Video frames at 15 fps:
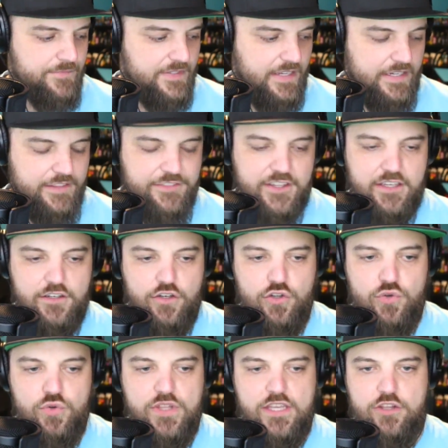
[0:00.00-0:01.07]
Anything
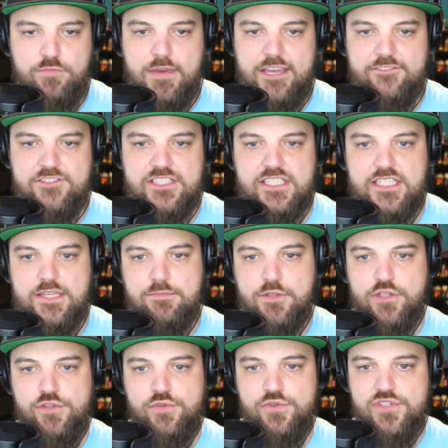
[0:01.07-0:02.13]
new that you may have seen him
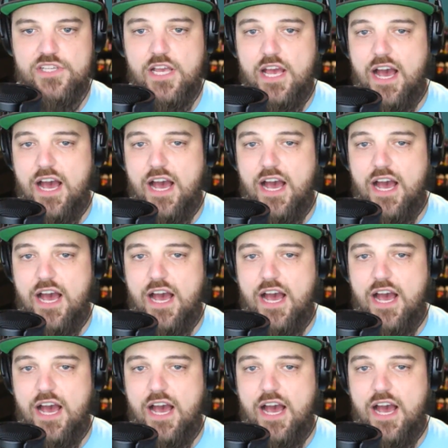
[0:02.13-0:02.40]
use?